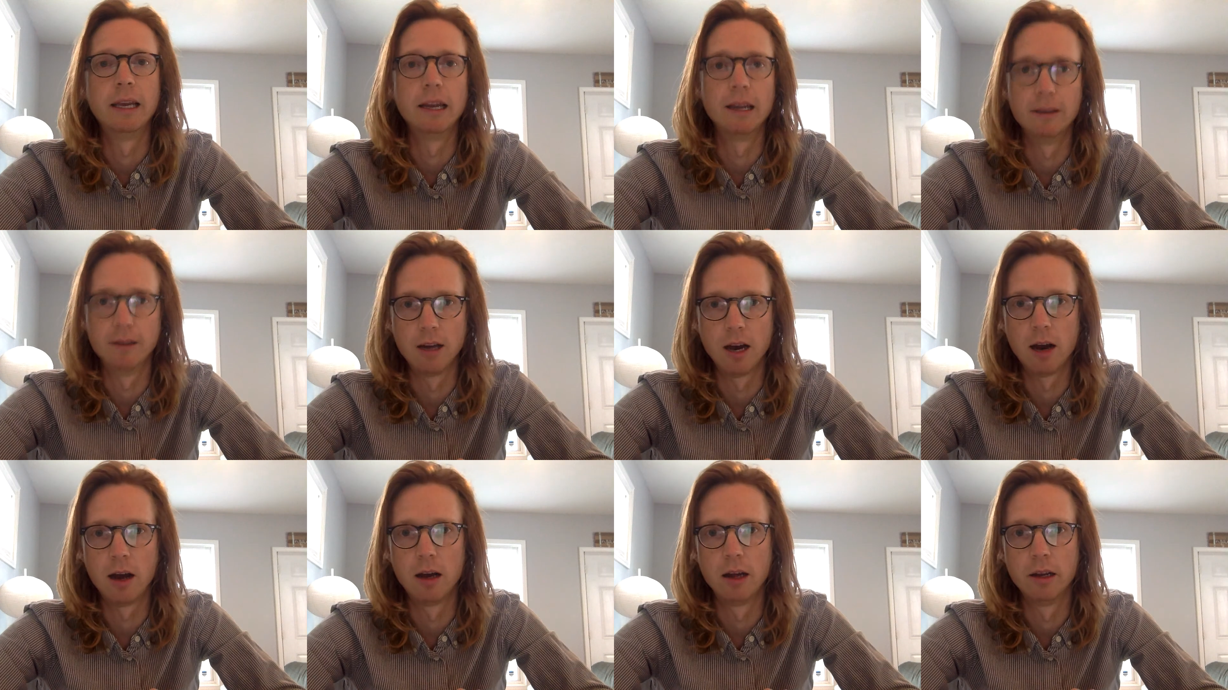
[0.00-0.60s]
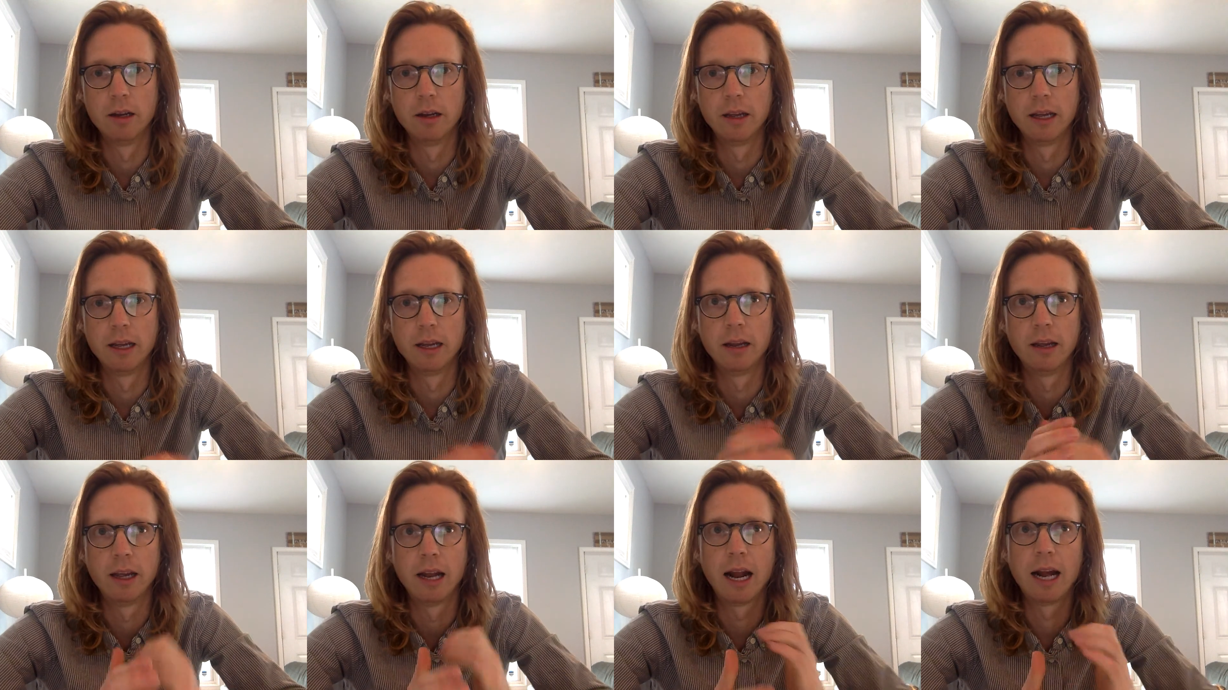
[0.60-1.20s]
it done.
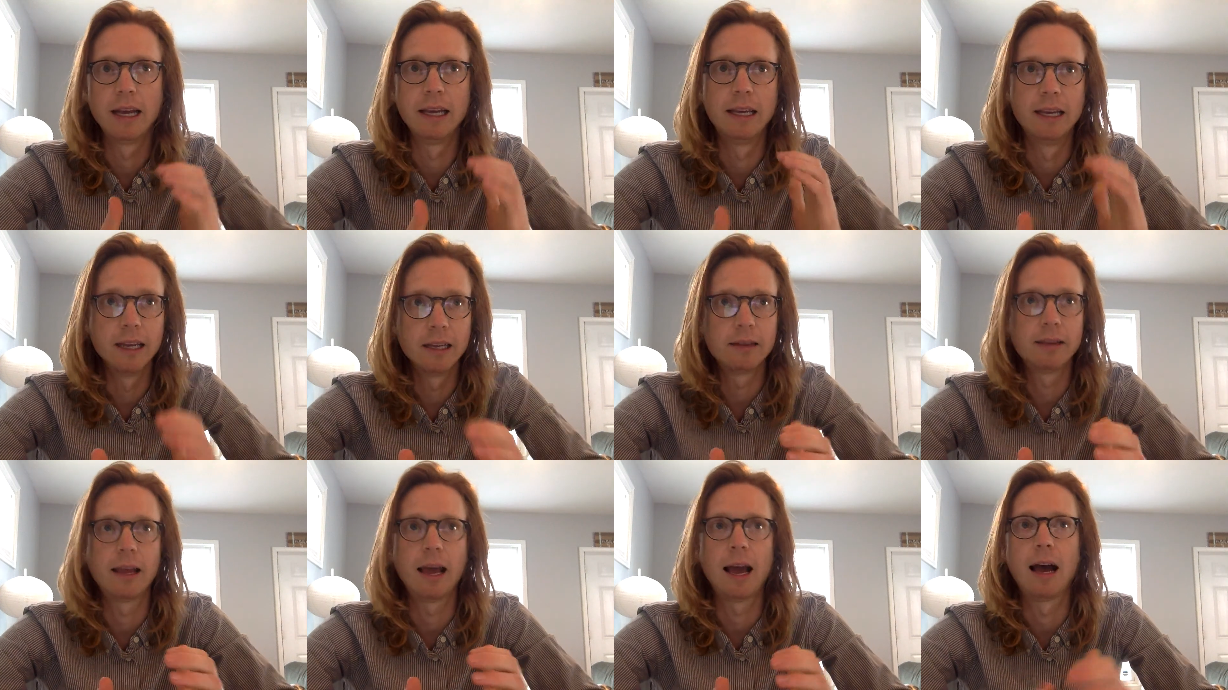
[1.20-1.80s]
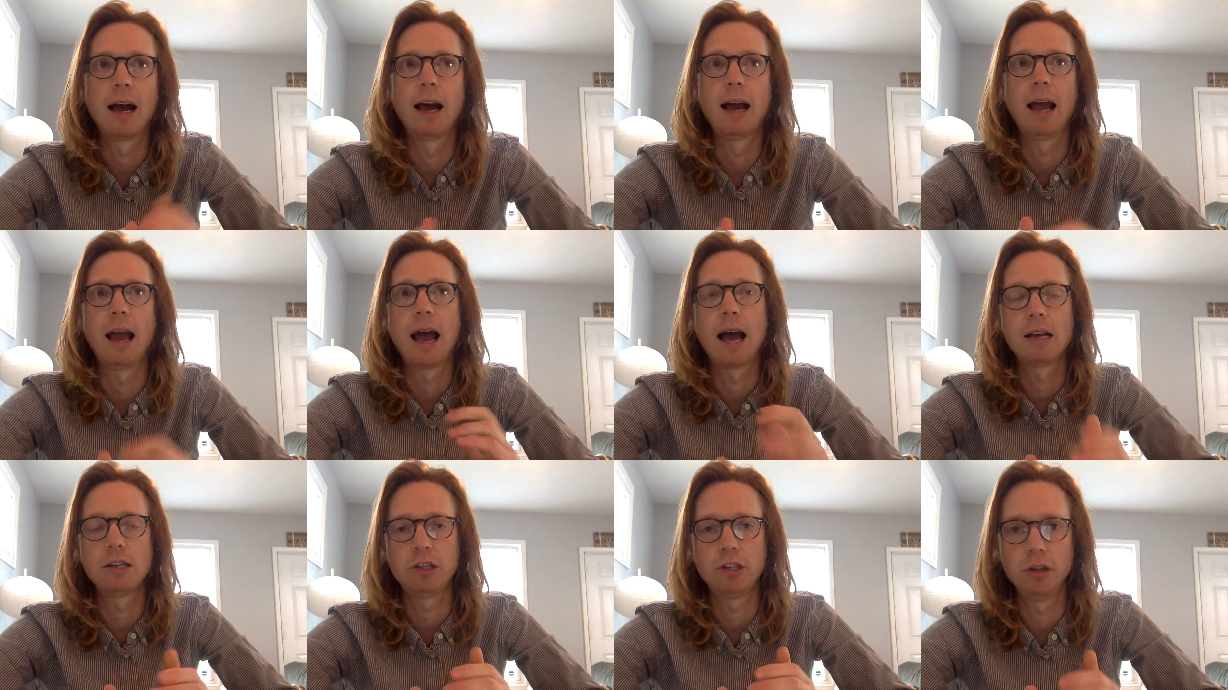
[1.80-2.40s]
And I get that. I
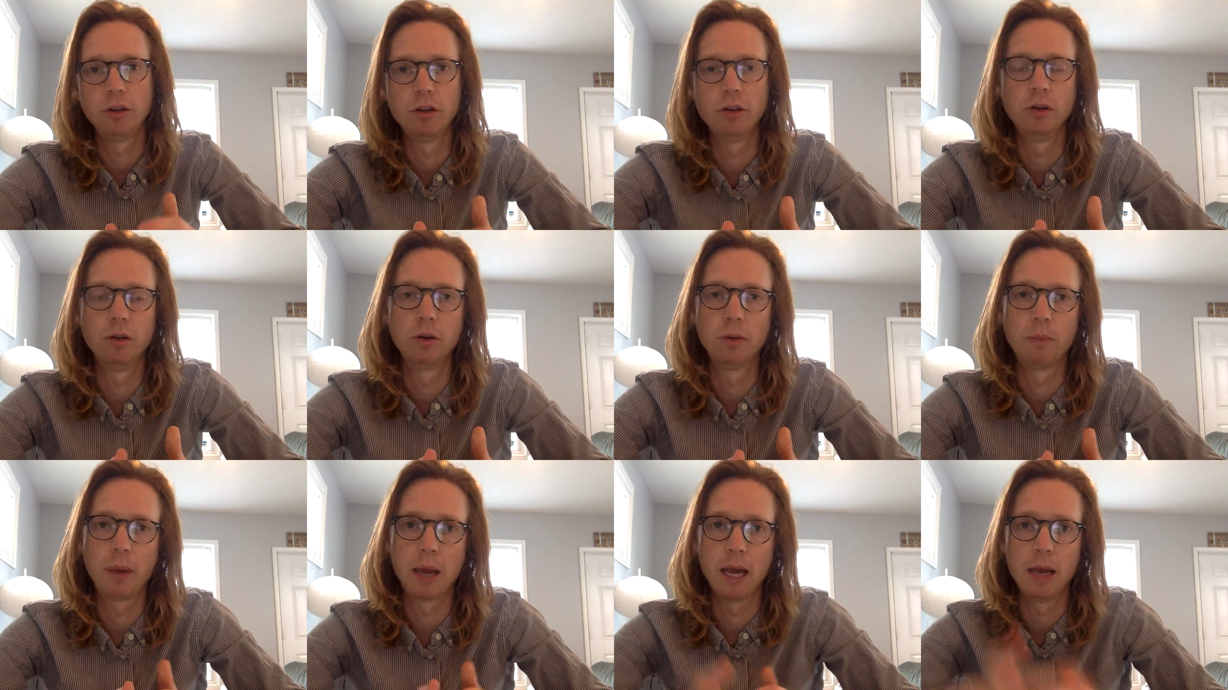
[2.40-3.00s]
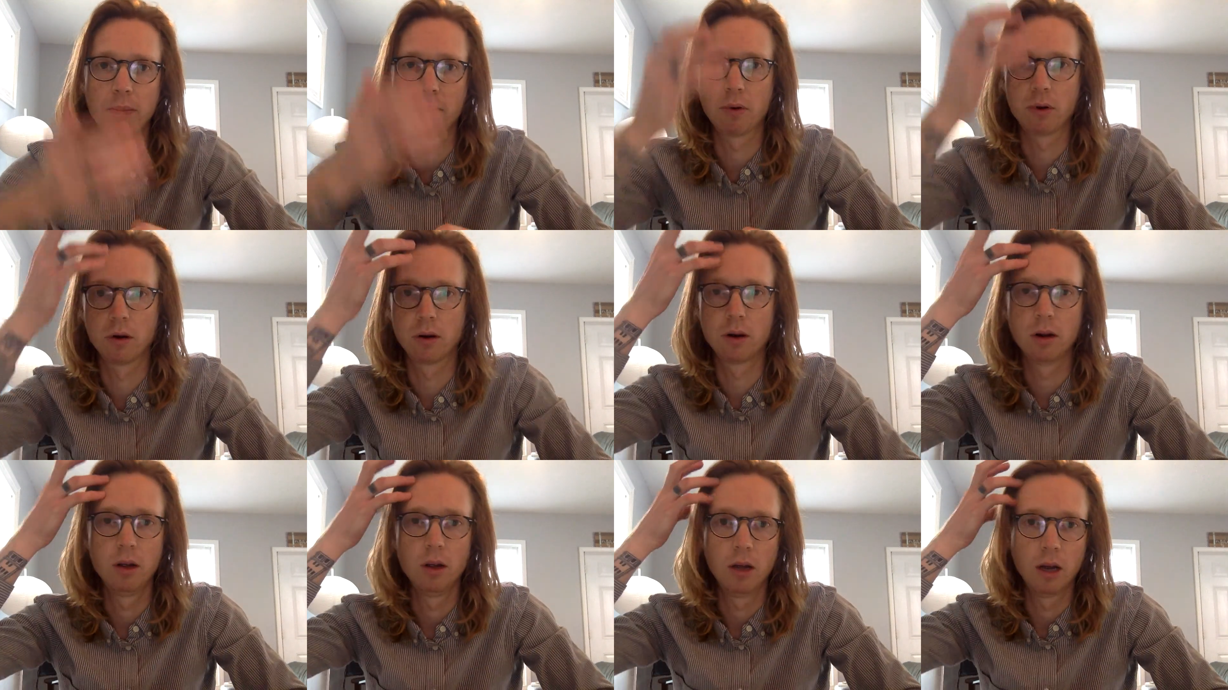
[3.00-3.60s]
asked you to do a
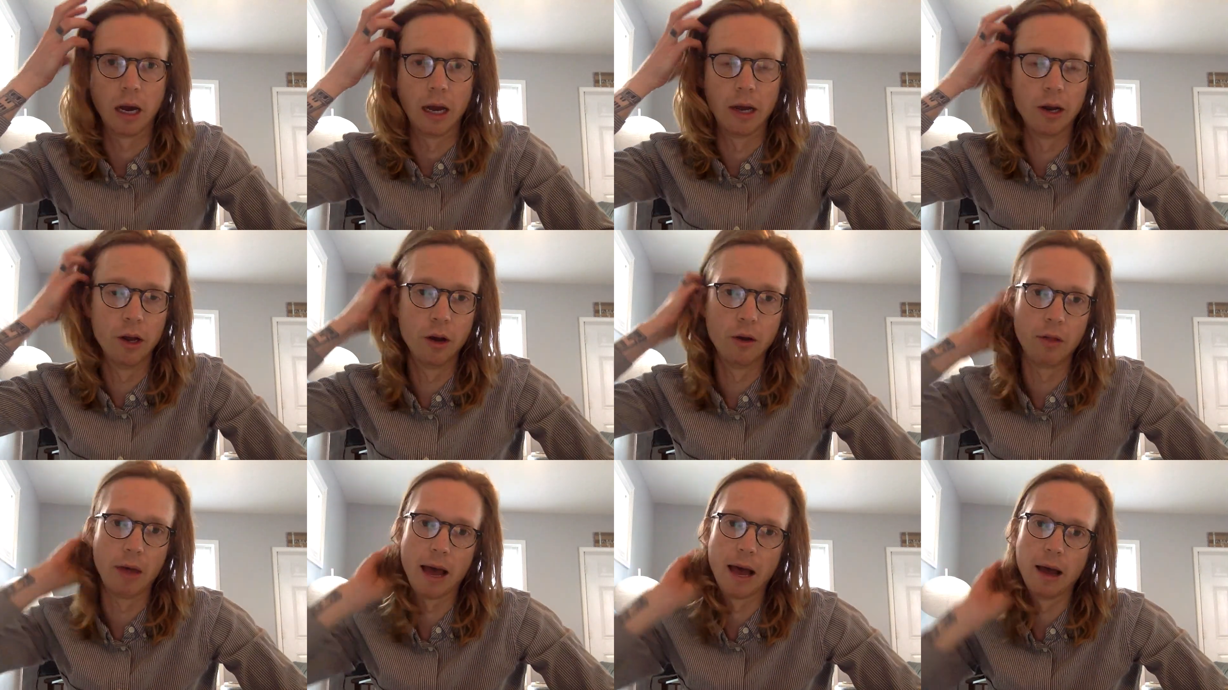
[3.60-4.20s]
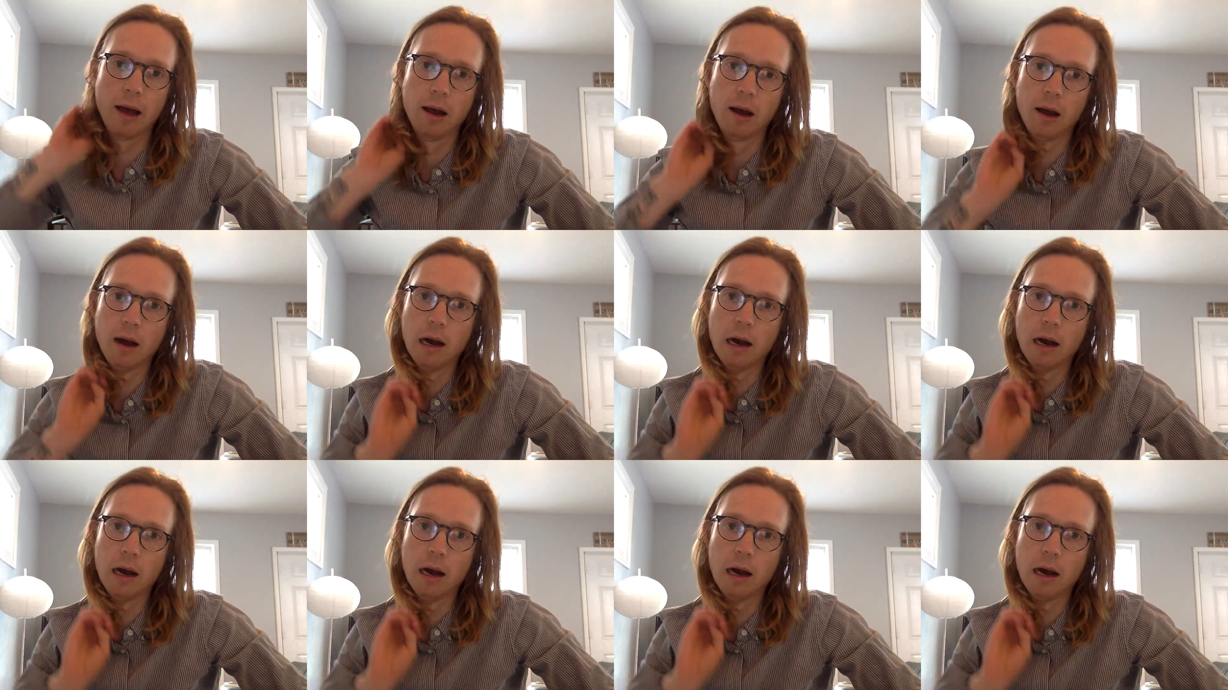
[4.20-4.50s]
paper. I know that.